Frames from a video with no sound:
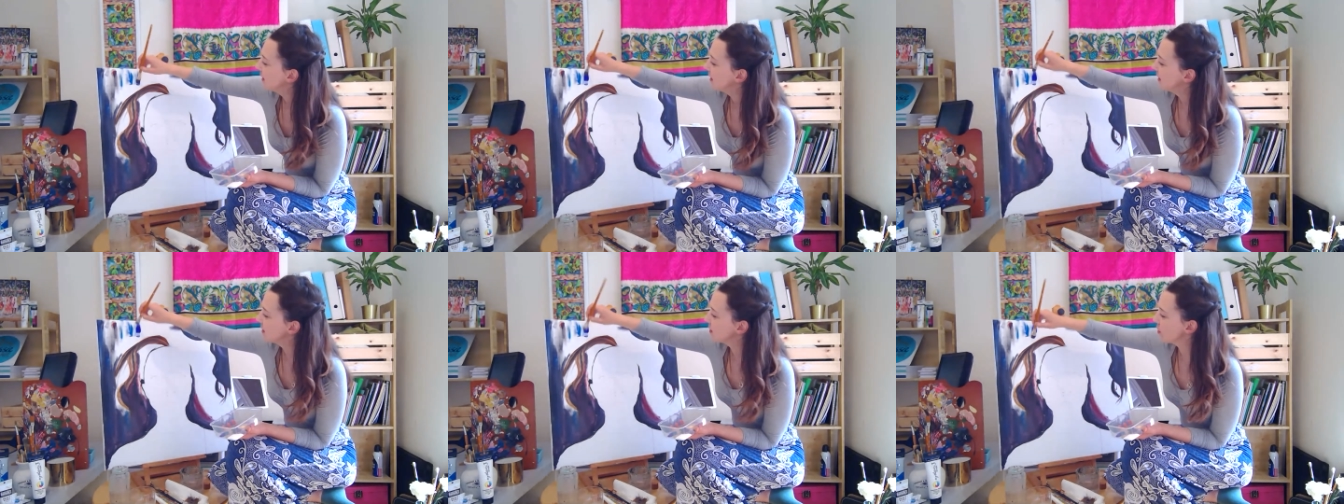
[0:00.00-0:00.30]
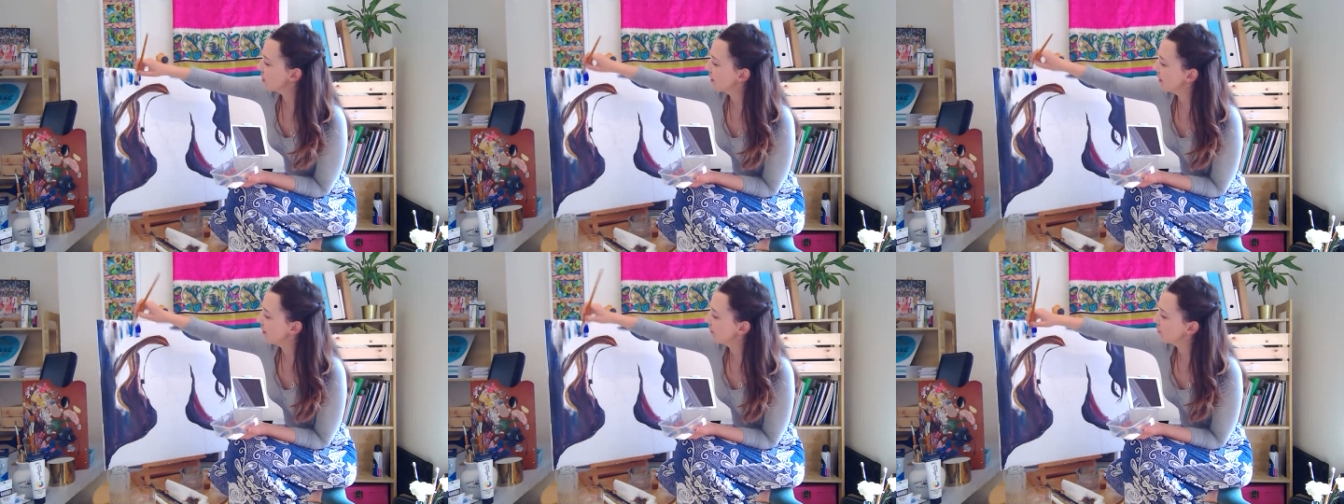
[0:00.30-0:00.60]

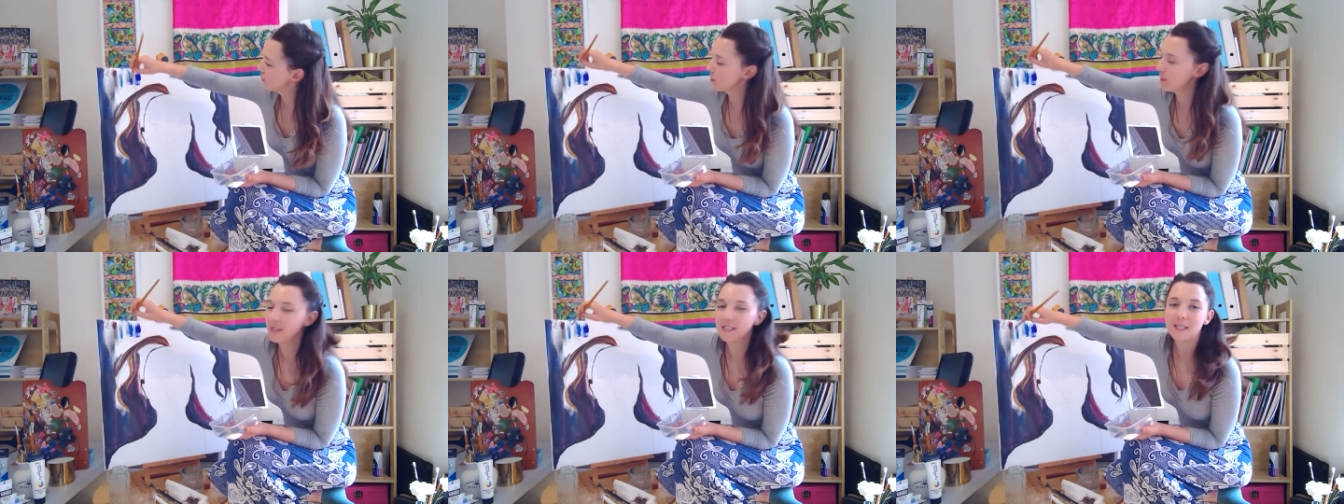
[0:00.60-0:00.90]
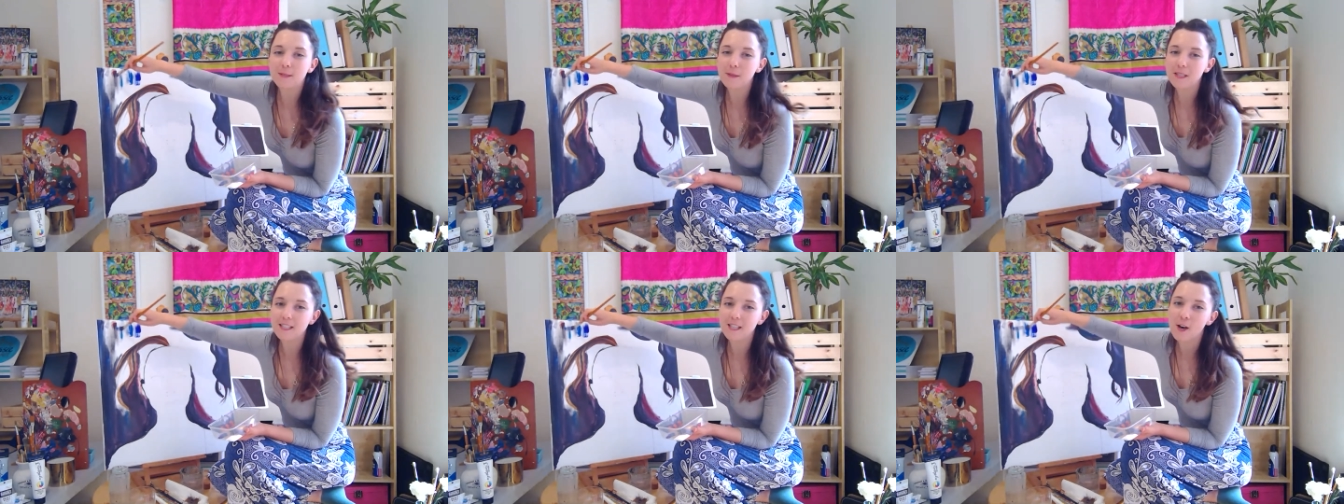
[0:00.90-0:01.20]
Sorry for repeating
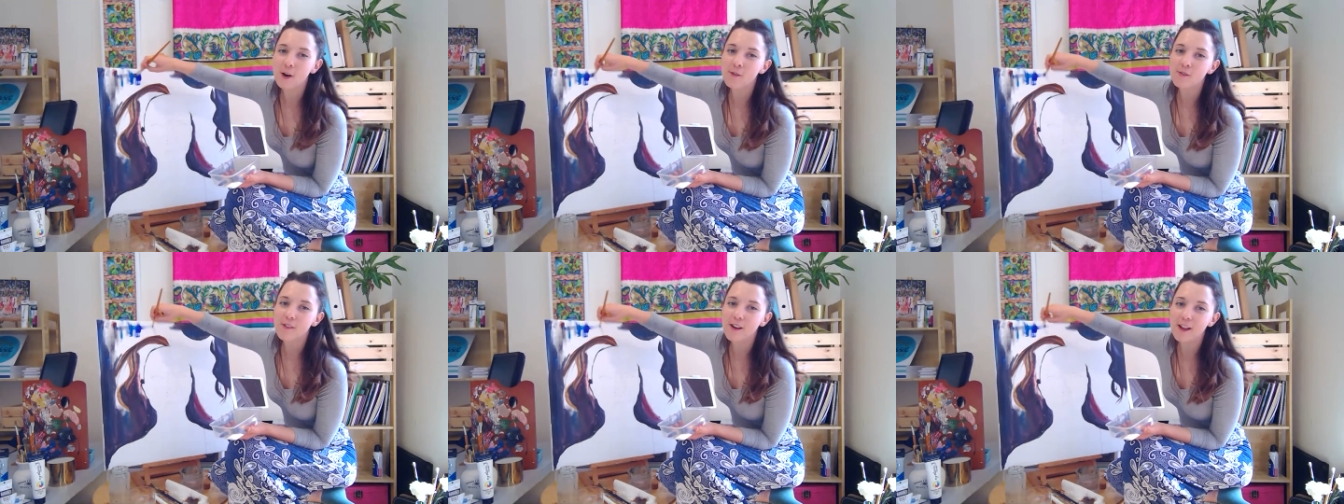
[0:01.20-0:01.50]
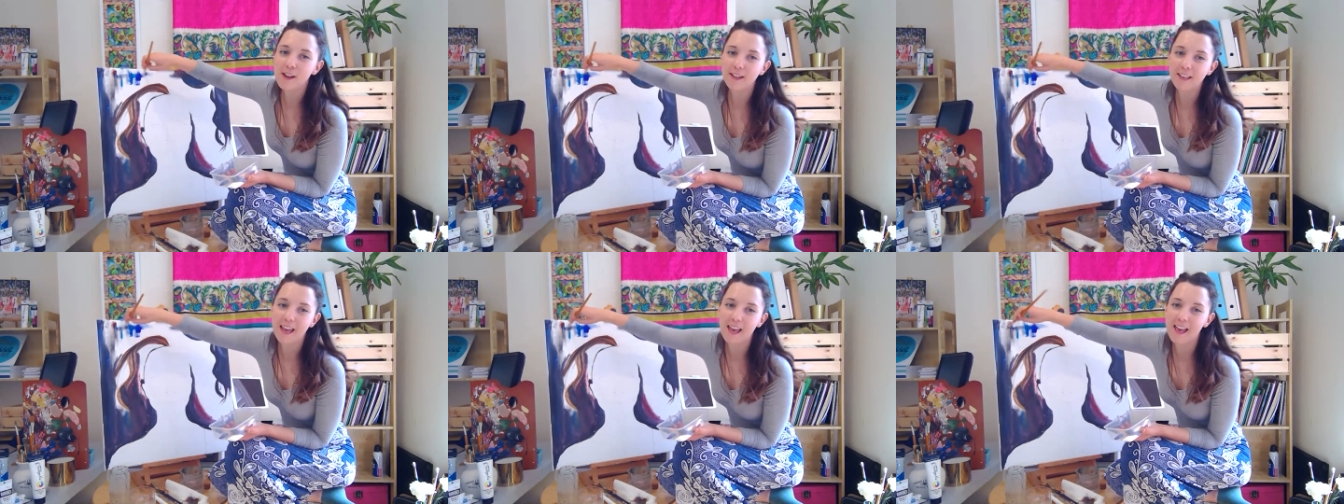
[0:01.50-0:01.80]
myself
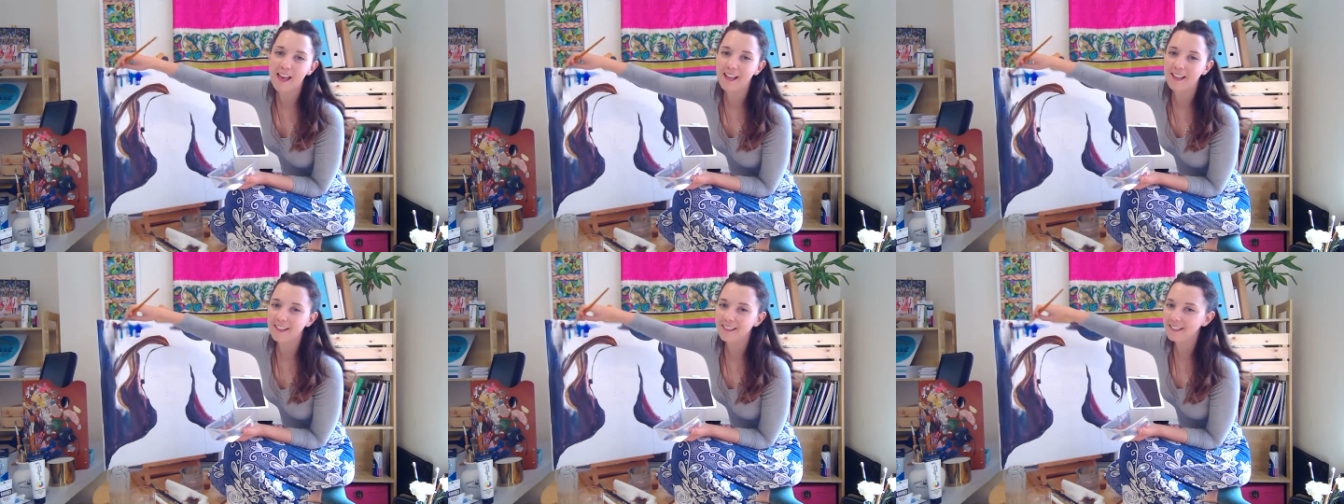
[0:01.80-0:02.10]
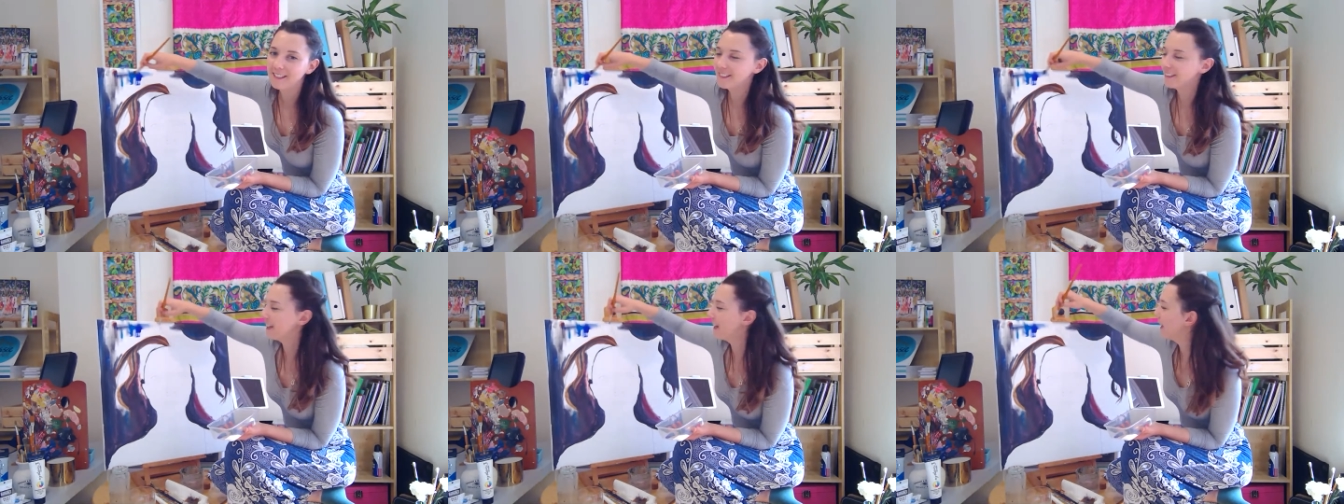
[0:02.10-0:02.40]

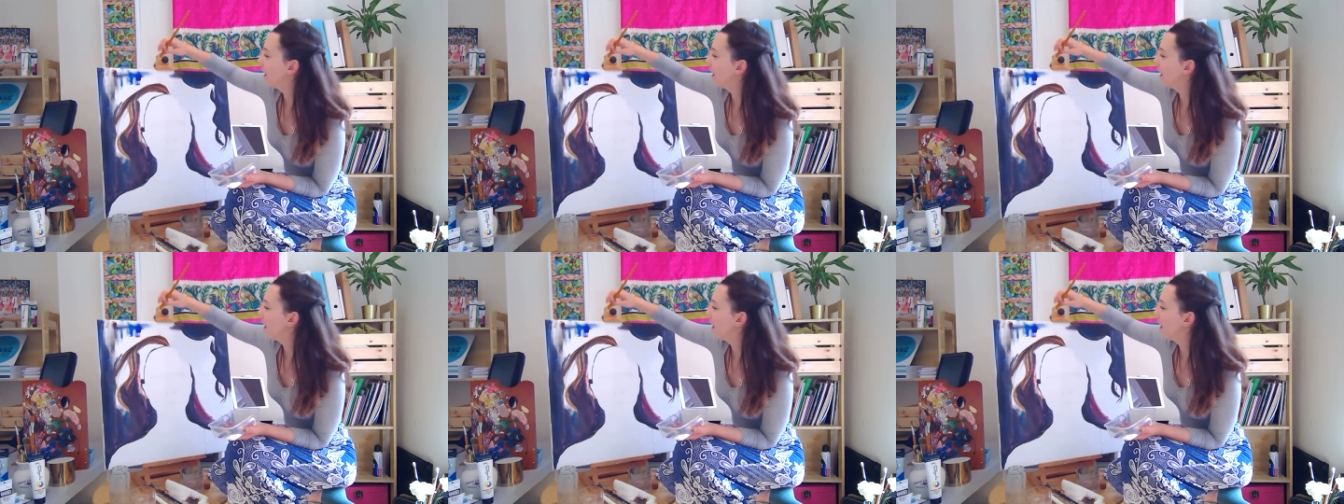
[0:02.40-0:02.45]
again.